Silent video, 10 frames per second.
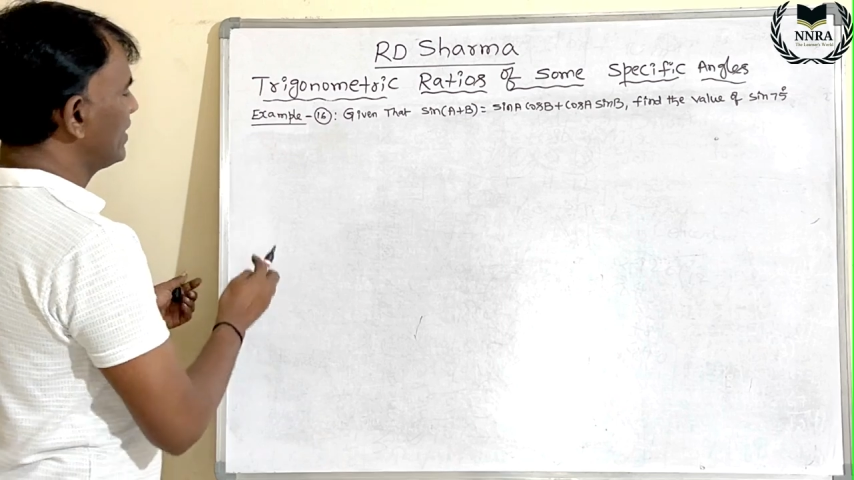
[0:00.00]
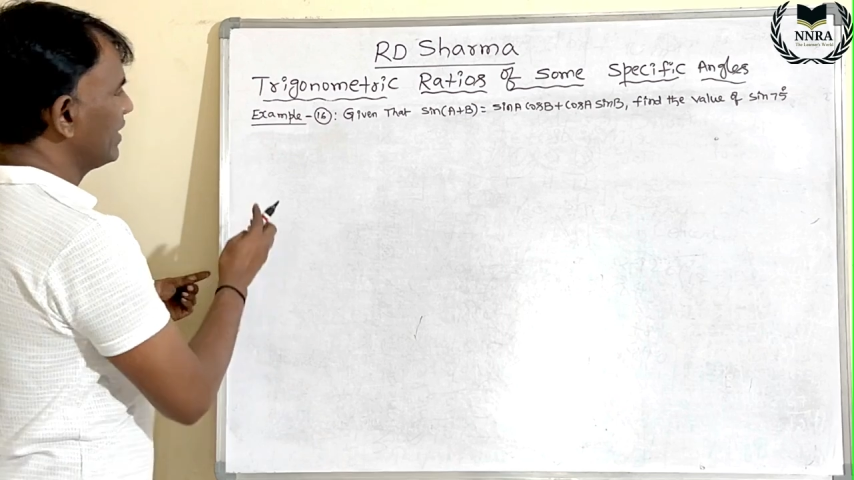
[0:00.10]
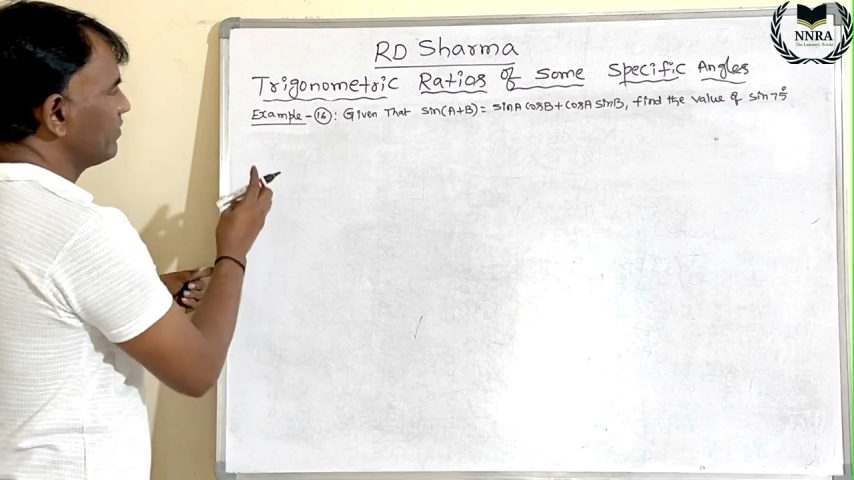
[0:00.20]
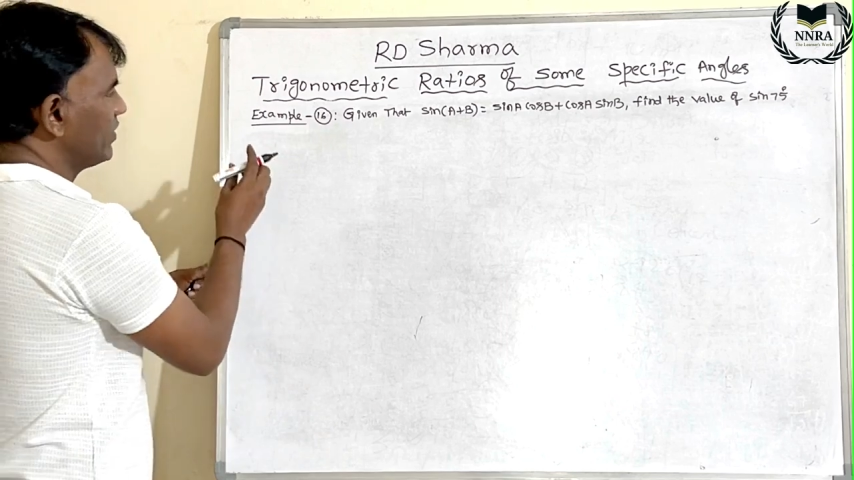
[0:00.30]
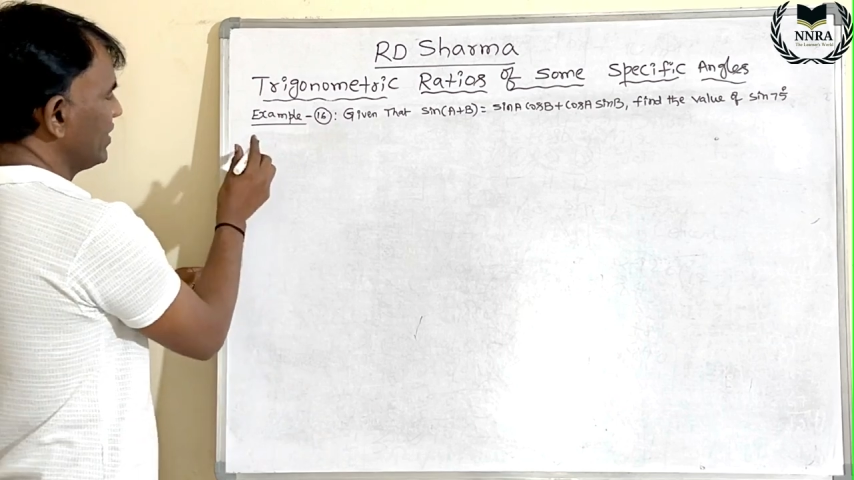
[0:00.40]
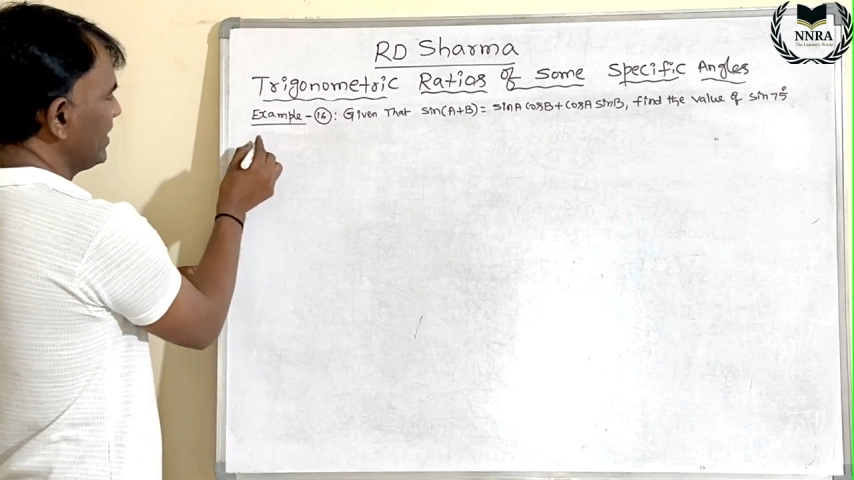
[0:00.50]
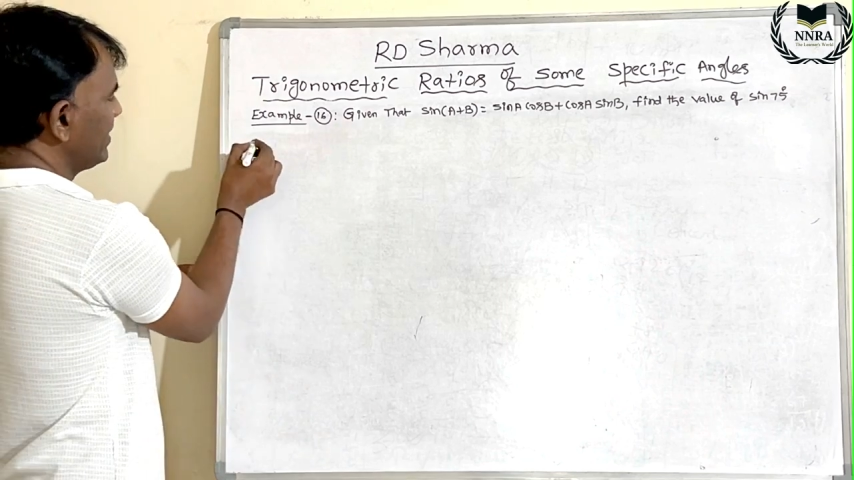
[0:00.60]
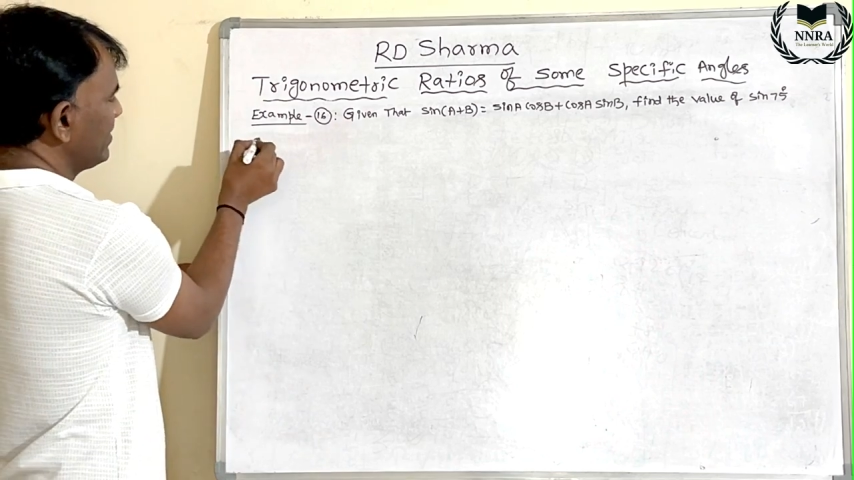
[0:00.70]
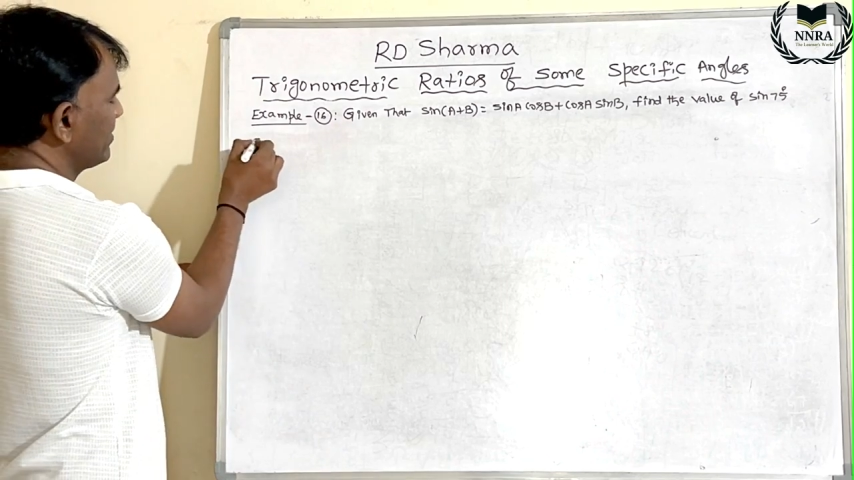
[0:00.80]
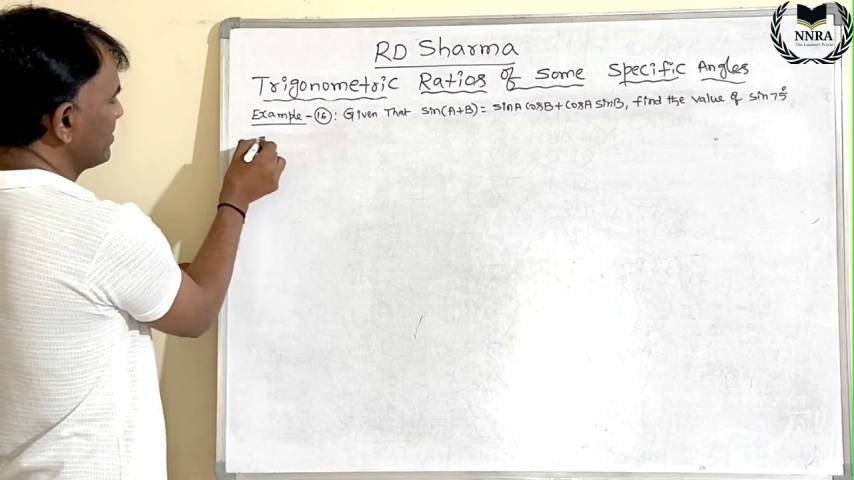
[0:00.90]
I am
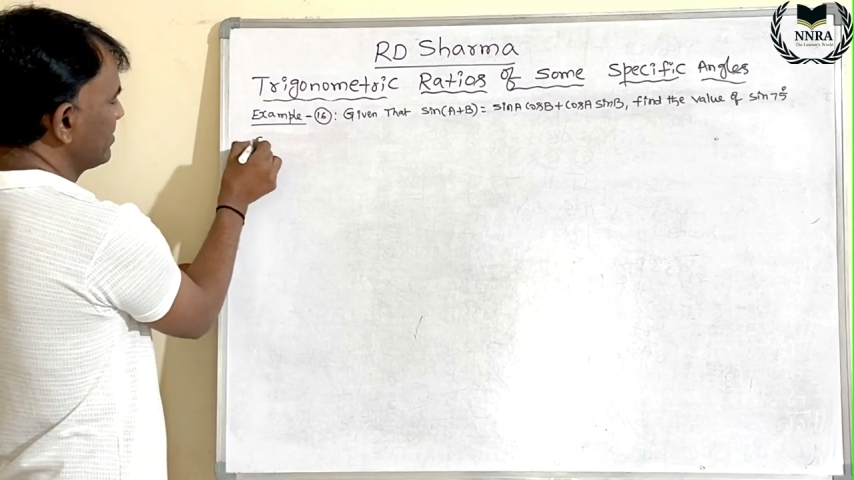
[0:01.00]
doing,